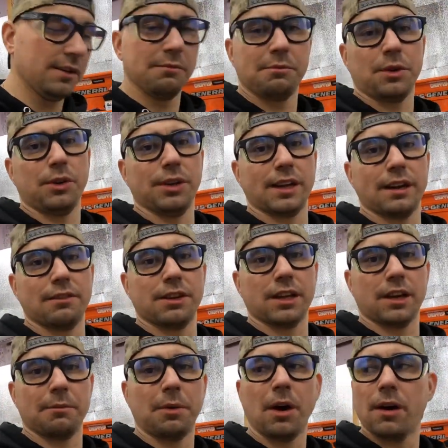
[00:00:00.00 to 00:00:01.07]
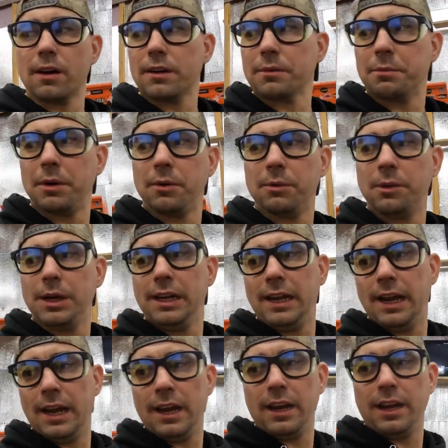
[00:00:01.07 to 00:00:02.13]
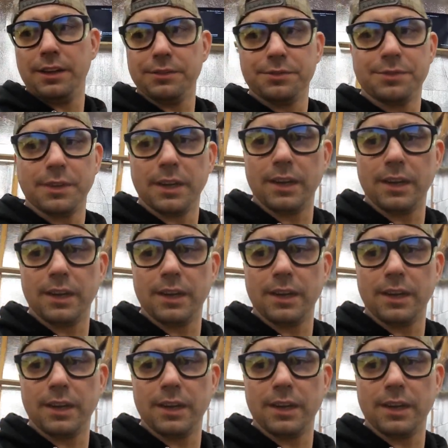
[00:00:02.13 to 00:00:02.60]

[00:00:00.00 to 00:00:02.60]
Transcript: pulling everything apart, but we have